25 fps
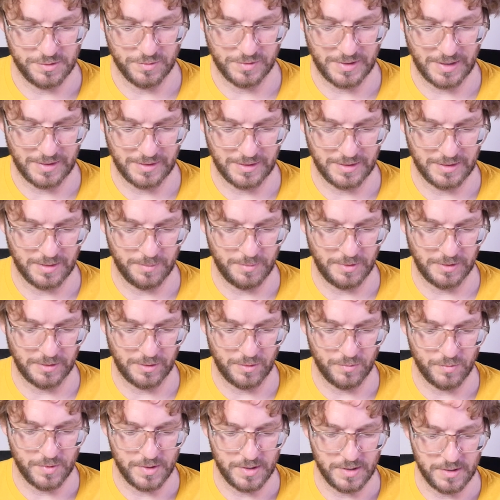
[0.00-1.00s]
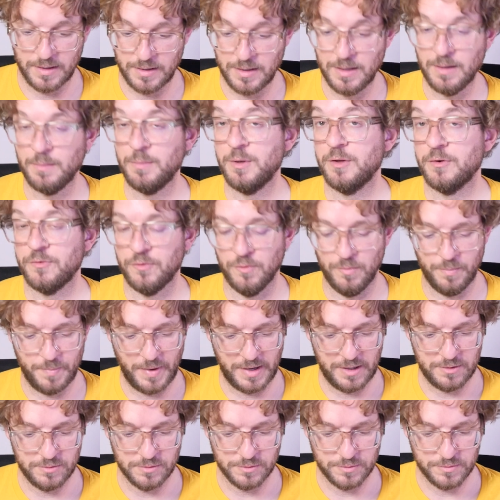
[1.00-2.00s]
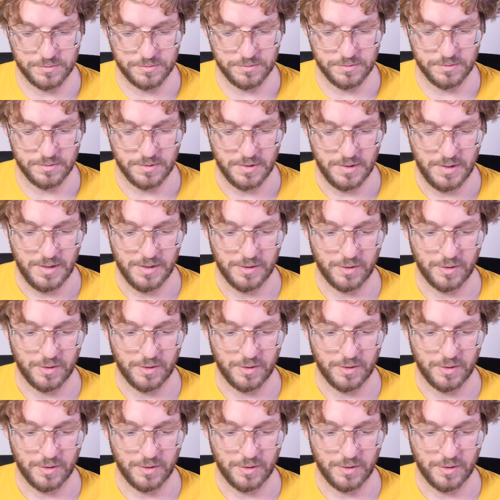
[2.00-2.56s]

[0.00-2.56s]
You can get the Milky Way in a beautiful panorama too,